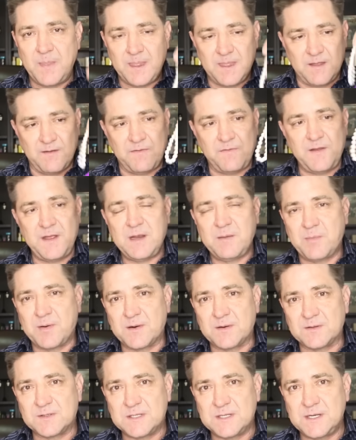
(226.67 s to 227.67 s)
The fake
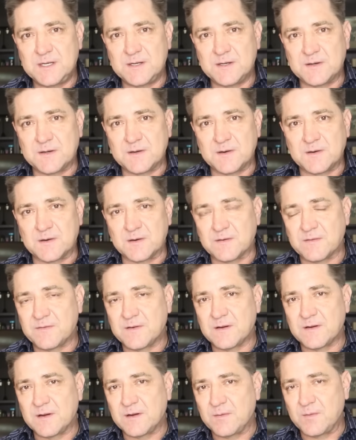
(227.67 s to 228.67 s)
pearls here are
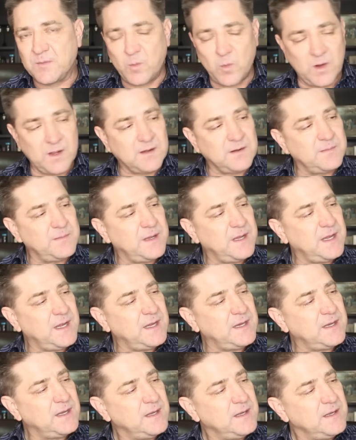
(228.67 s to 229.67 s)
very
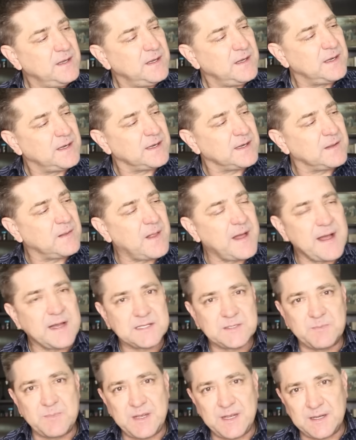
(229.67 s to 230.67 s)
well-made
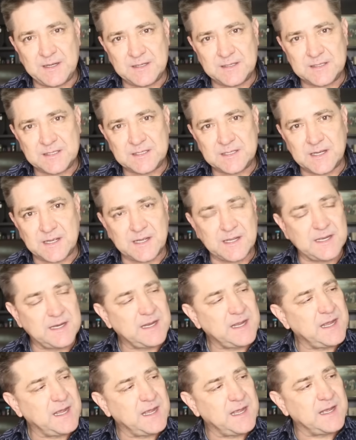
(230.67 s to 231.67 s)
glass bead
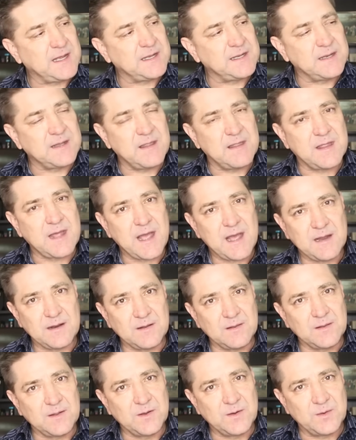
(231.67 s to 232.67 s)
inside, and that
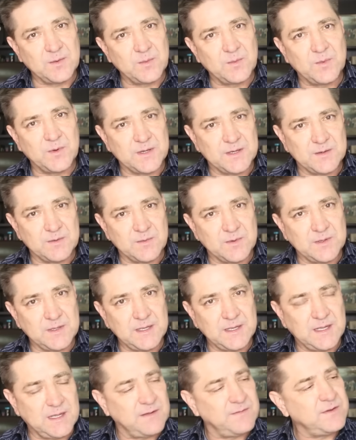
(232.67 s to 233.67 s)
alone wouldn't
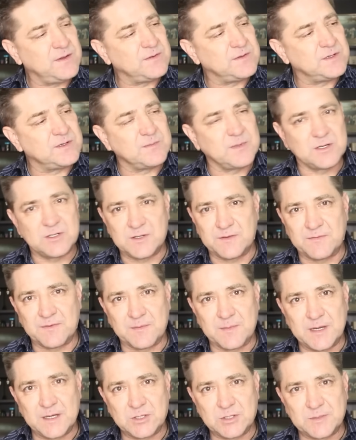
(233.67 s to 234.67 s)
really give you too much
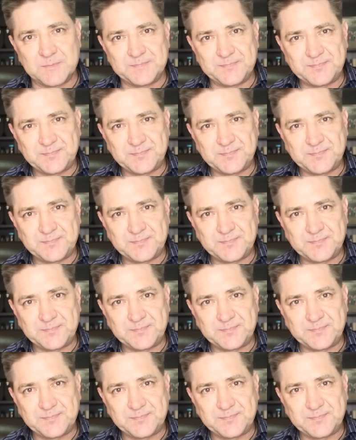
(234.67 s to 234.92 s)
information.